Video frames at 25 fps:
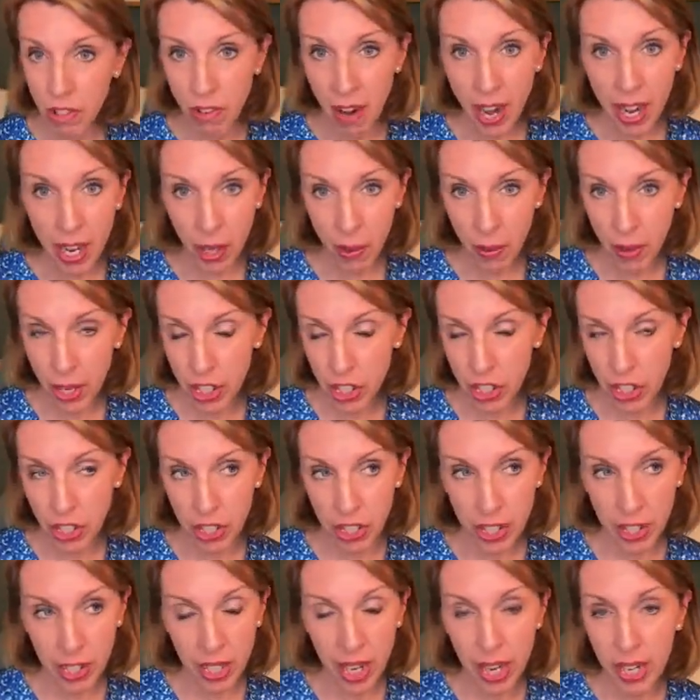Great
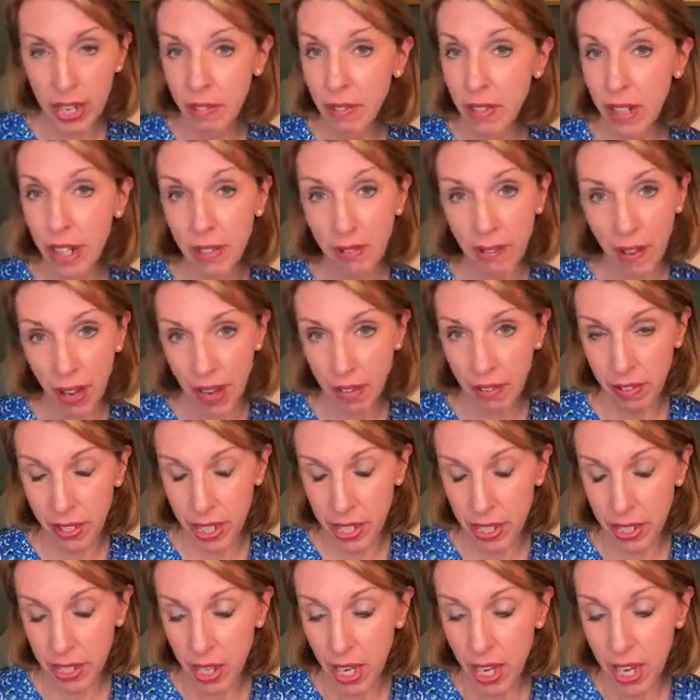question, and it really
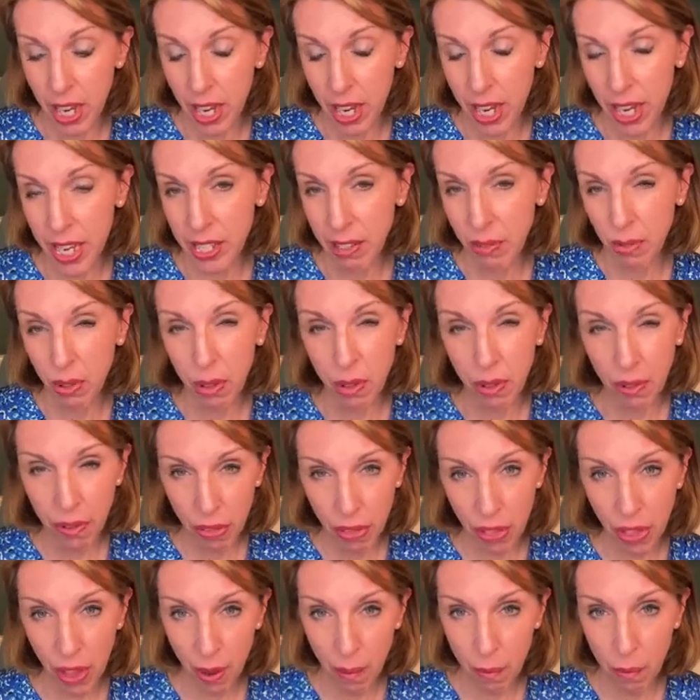varies. As a rule
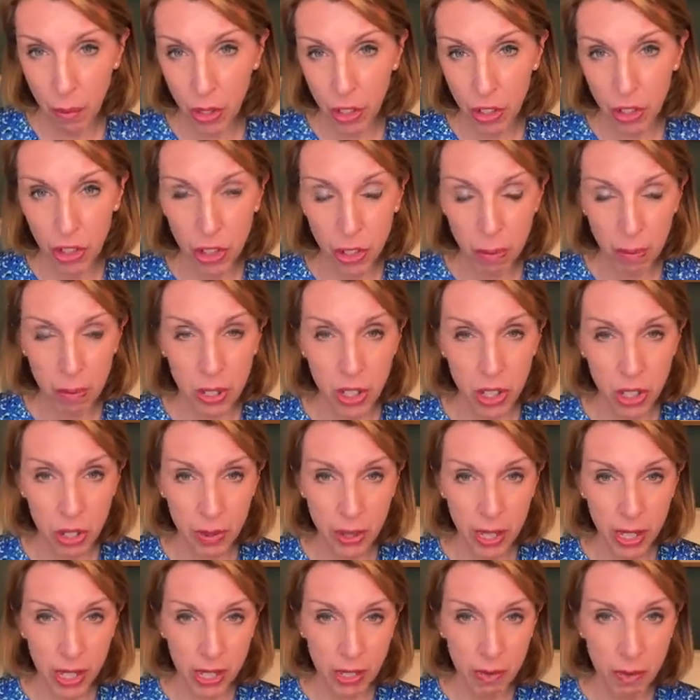of thumb, what you should be
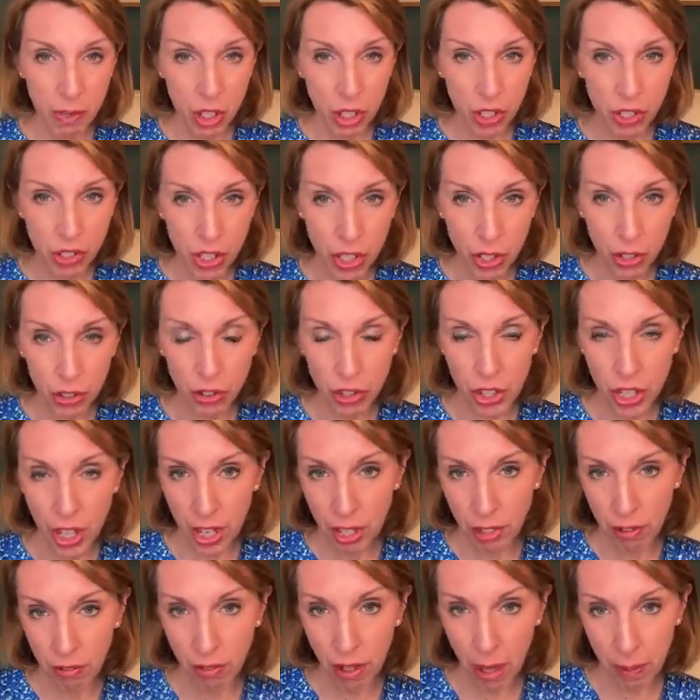doing is using your
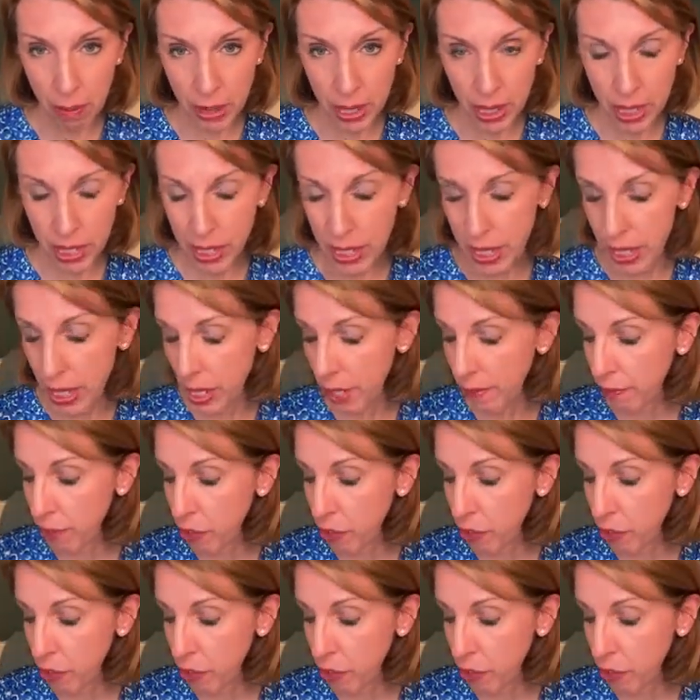gel, rubbing it in.